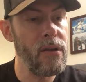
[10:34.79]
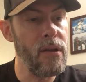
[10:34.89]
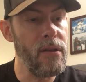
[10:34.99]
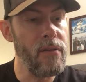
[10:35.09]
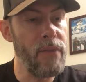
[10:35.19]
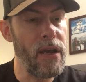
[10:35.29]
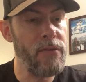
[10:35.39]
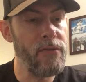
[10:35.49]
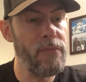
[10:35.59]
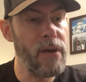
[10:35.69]
and then
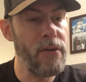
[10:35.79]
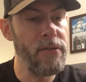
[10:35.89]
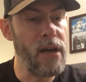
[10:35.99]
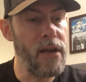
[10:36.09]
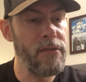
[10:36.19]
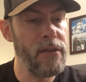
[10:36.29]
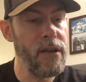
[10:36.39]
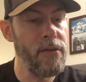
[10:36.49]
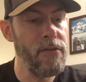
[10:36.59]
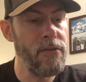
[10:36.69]
banjos, bells, and
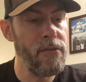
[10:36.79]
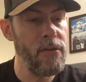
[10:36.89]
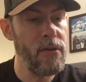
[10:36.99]
oscillators